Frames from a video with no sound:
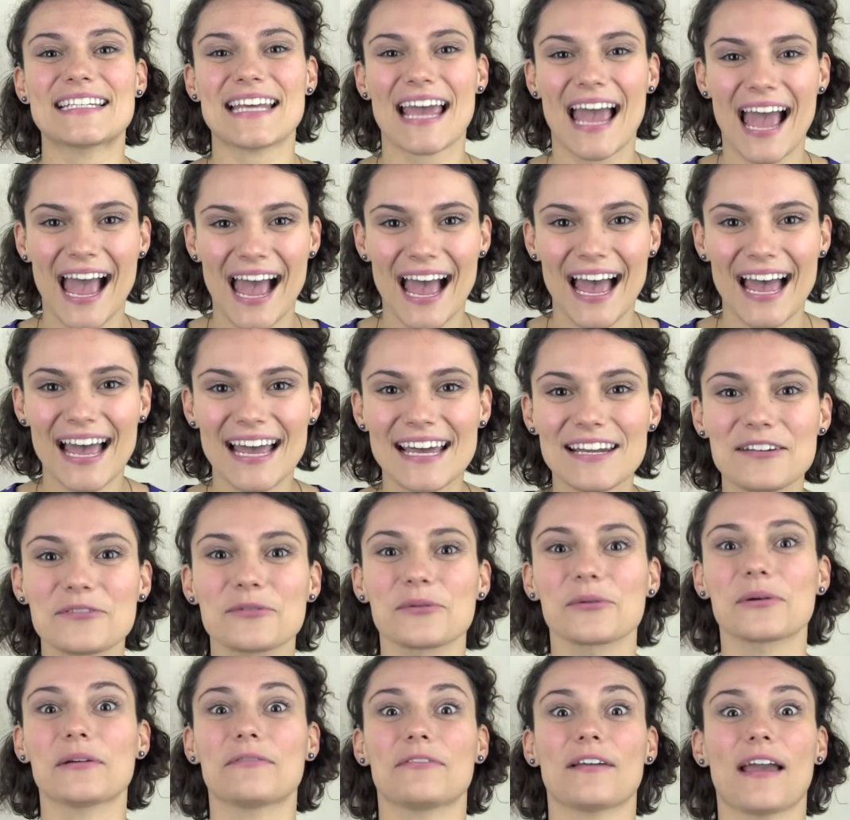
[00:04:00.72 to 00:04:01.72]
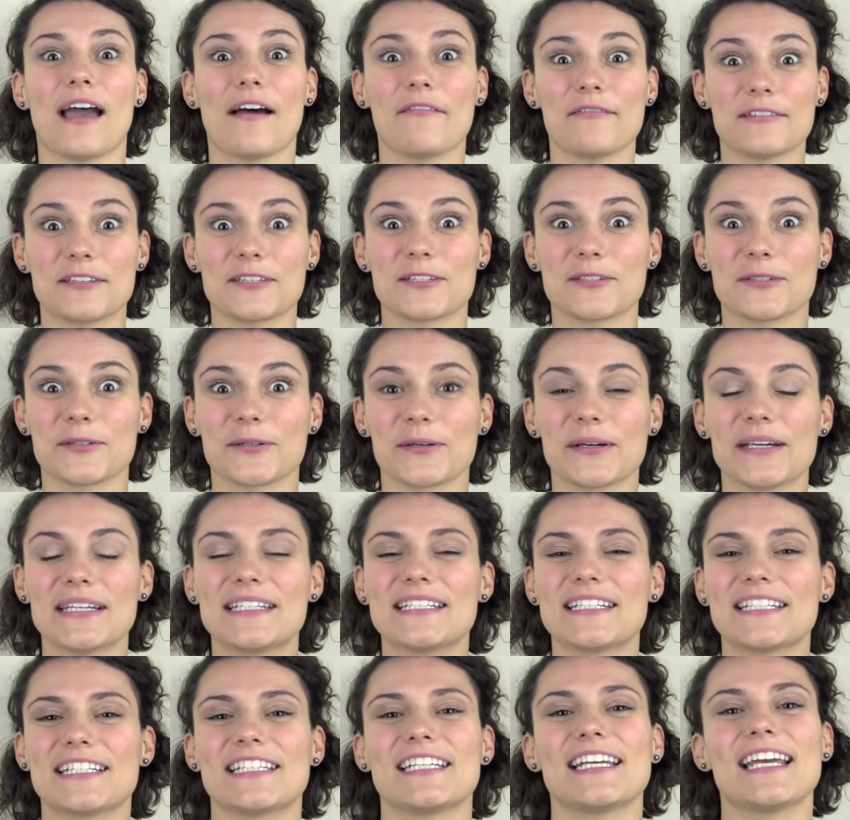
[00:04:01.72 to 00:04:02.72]
to add, or if you have a story
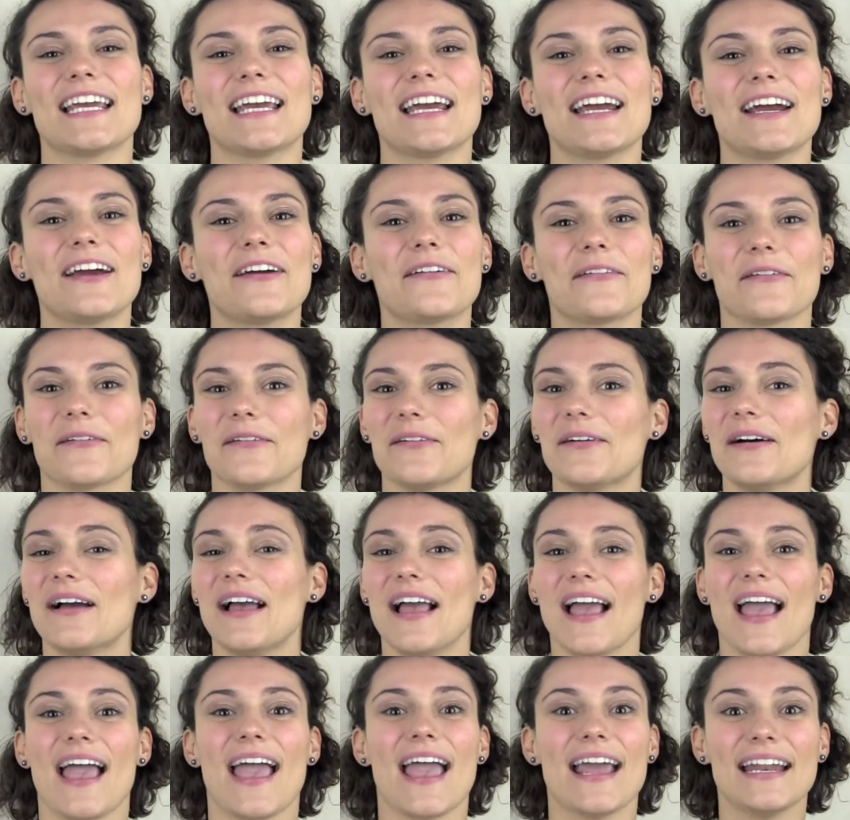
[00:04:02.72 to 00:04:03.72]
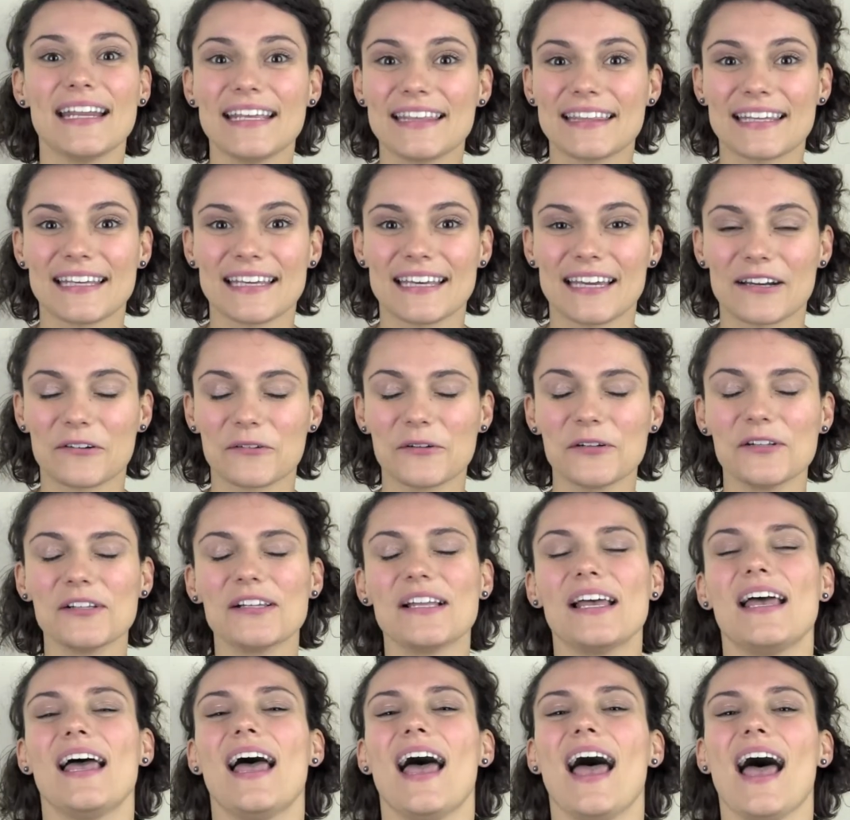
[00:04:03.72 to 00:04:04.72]
to share, or anything at all.
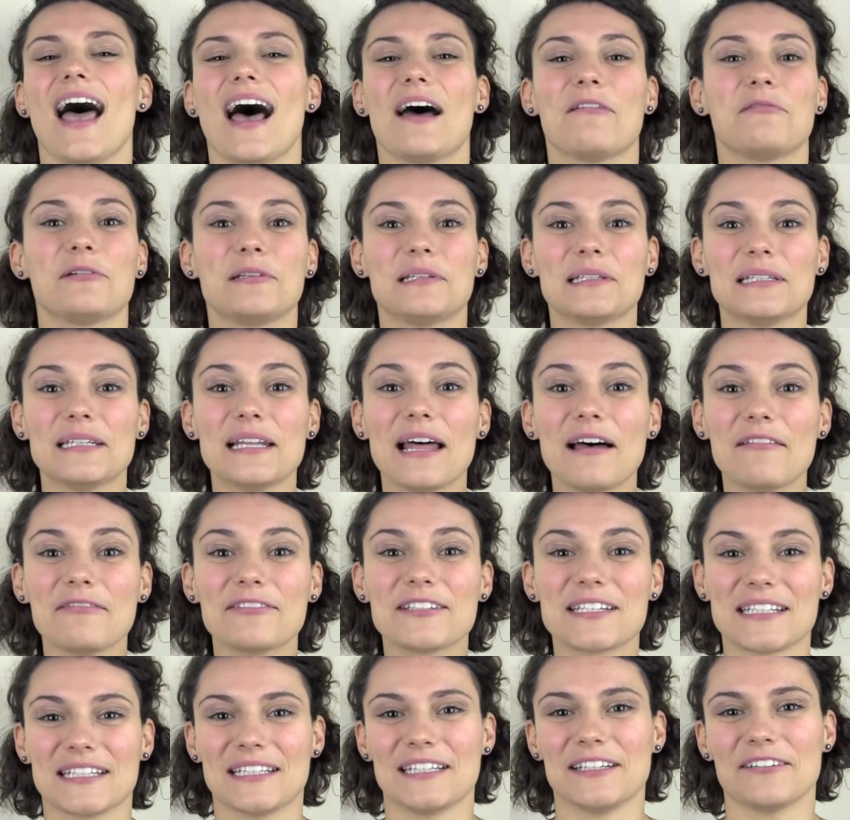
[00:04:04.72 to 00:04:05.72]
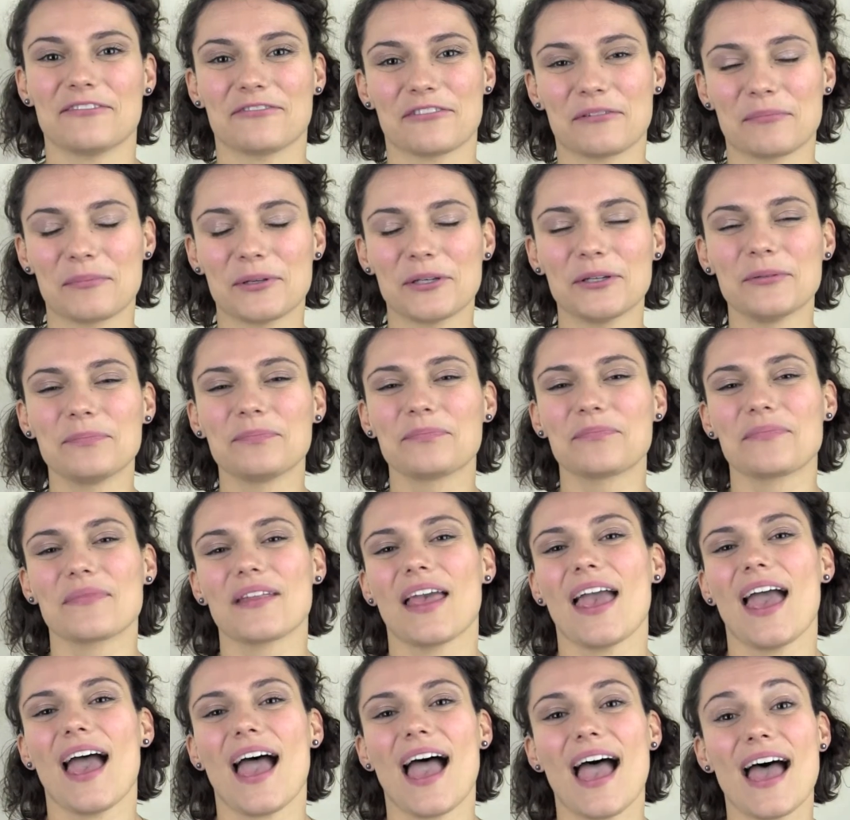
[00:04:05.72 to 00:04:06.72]
I would love to hear from you.
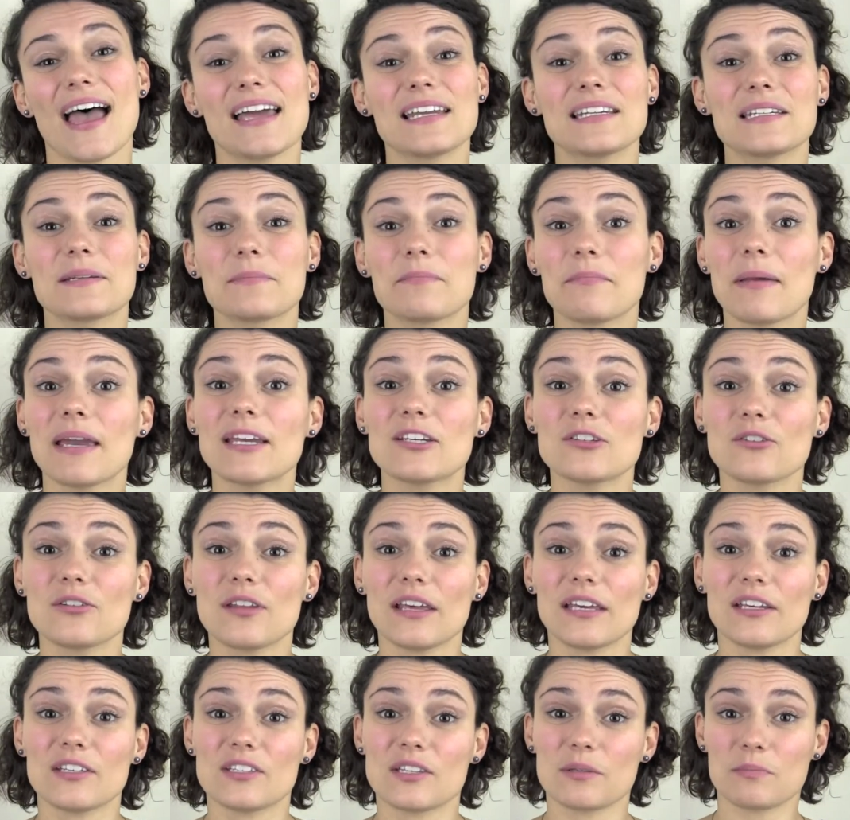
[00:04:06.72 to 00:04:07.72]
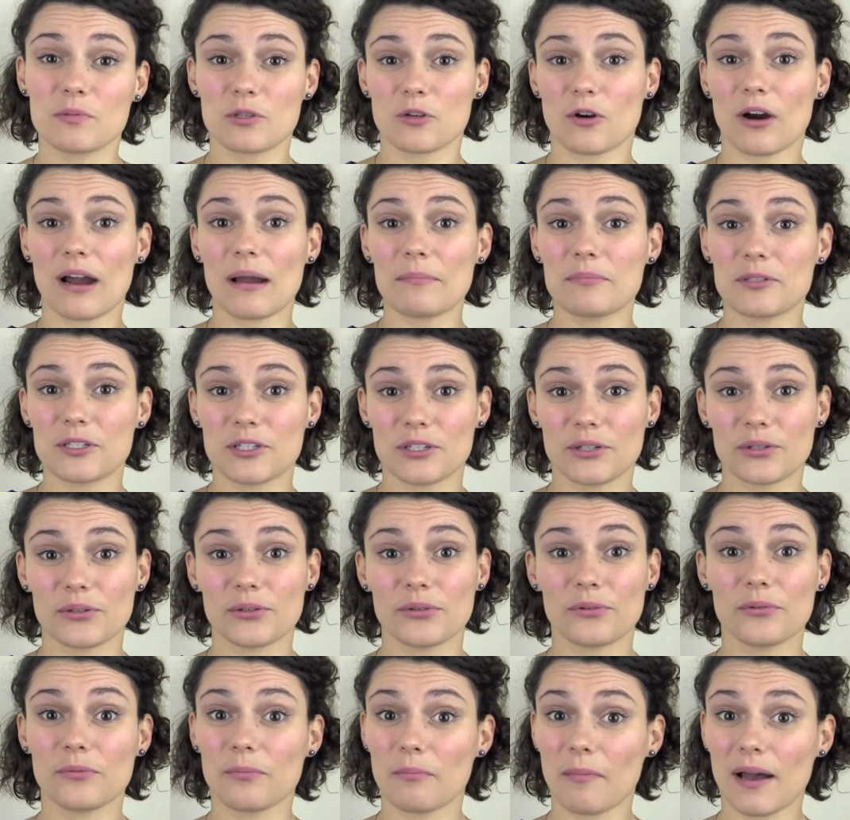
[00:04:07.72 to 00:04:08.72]
And make sure that you subscribe
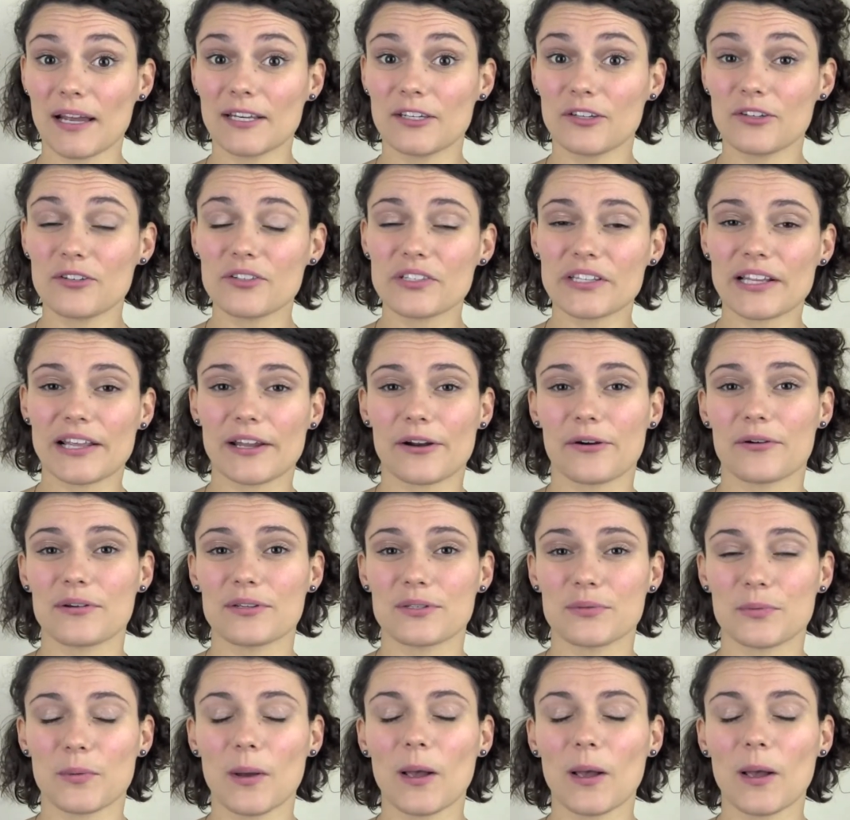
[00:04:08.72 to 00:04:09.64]
to my newsletter as